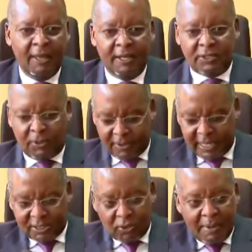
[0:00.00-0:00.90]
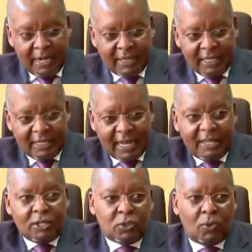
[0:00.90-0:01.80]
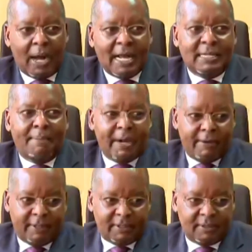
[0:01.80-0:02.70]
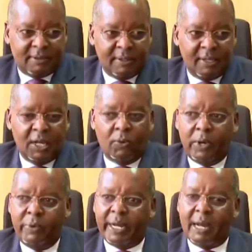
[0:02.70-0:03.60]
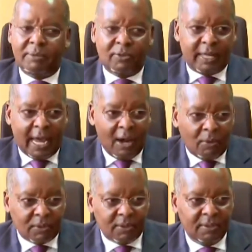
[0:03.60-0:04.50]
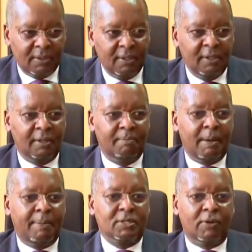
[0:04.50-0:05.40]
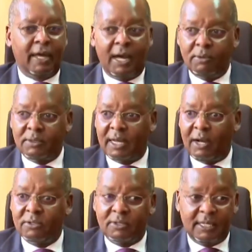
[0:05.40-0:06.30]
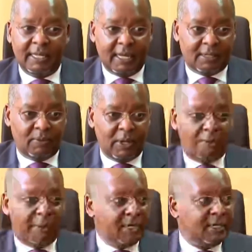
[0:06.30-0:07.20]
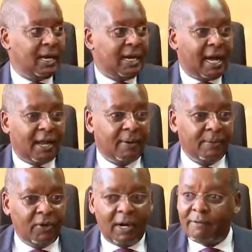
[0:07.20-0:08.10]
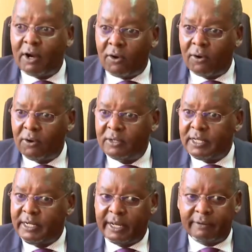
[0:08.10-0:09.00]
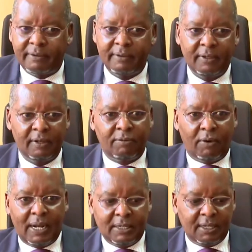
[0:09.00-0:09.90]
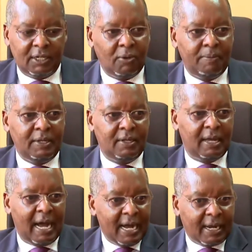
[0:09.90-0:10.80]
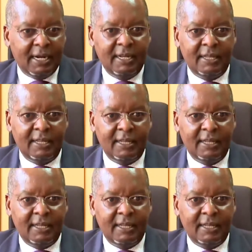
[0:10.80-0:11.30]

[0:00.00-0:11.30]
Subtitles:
So there's so many things that they saw as the benefits. When we come to the House, members of the House are also seeing, yes, we are operating under, we don't have a law on CDF. For once, it will be anchored in the...